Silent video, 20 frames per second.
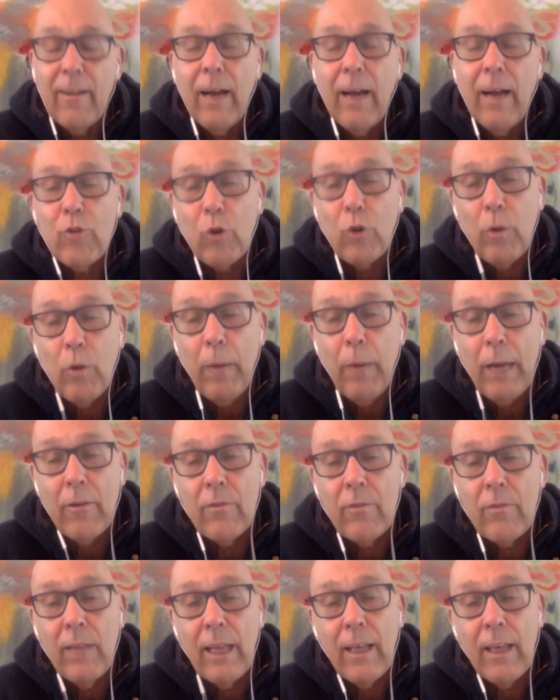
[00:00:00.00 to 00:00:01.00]
I talk
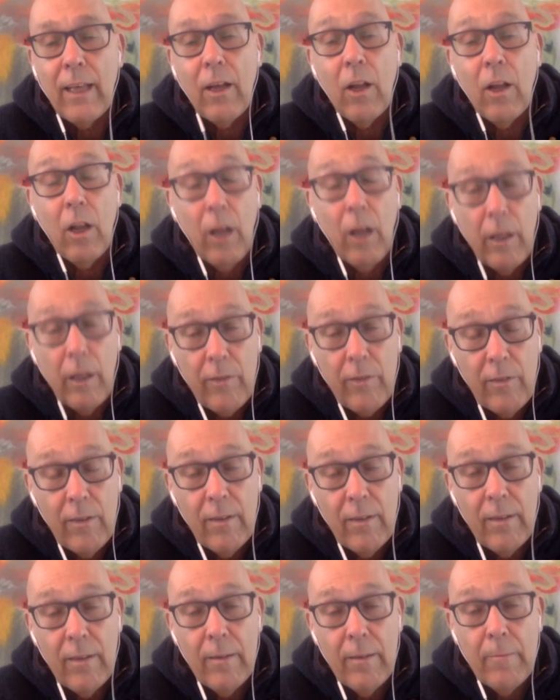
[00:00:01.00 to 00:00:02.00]
about Nick a lot,
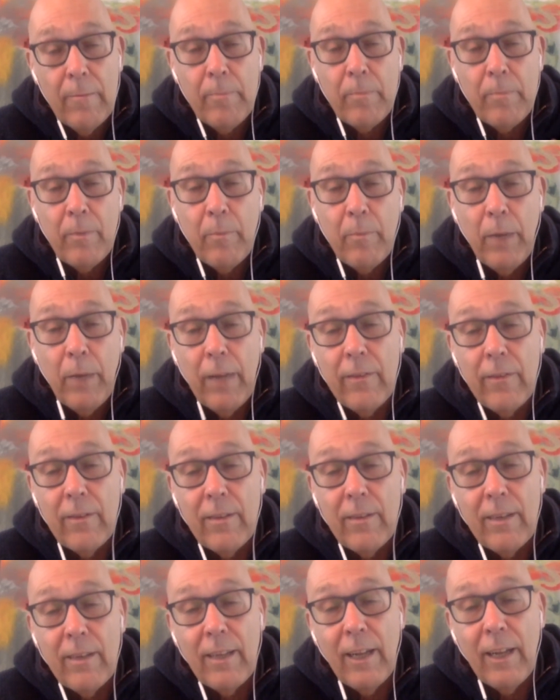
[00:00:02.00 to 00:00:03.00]
but
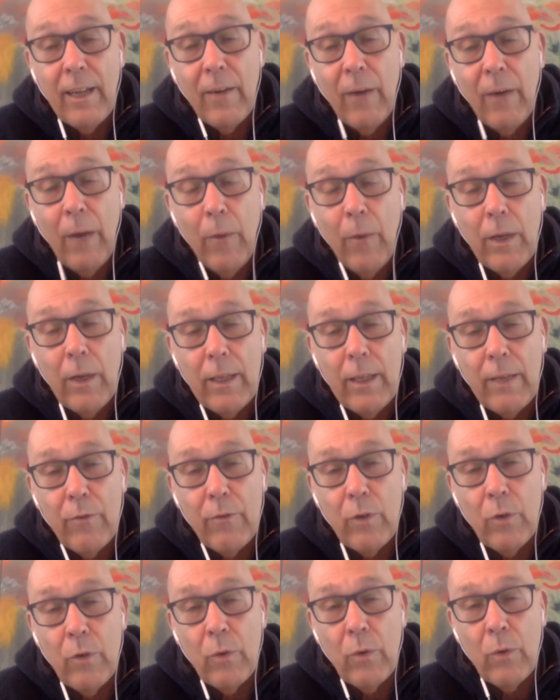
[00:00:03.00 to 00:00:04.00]
you know, I want to
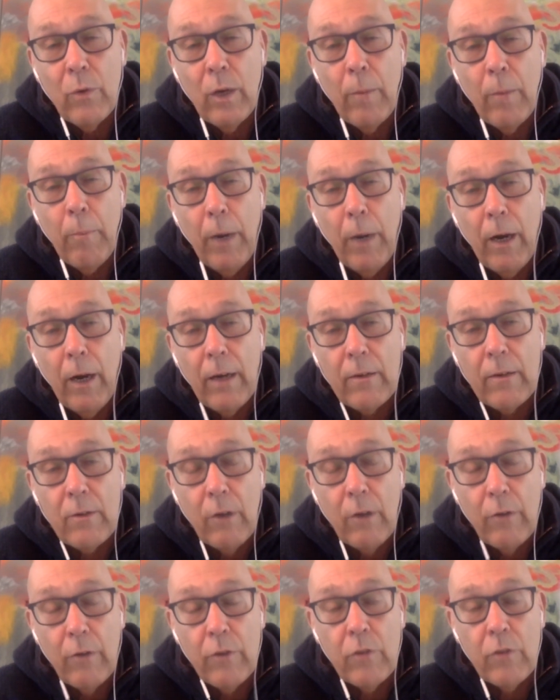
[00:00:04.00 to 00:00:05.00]
give you a part
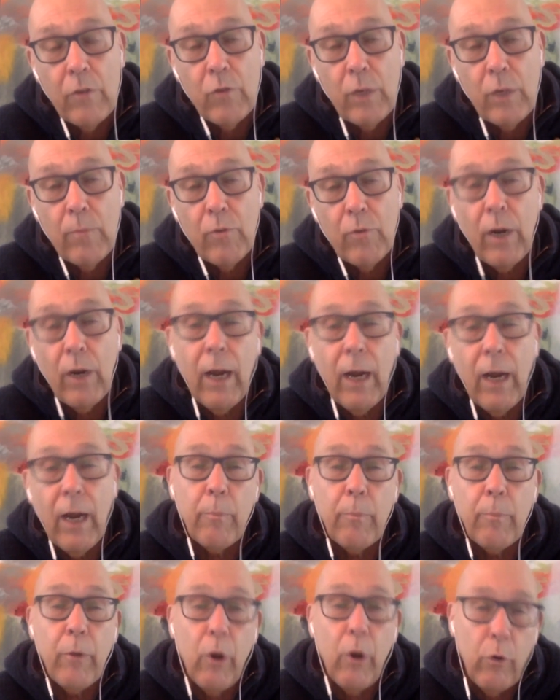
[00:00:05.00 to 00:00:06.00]
of the Dream
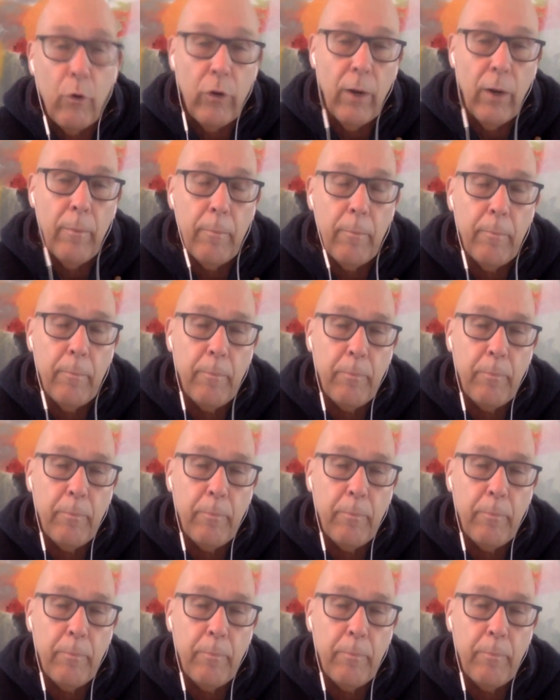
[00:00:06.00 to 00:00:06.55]
Driver program.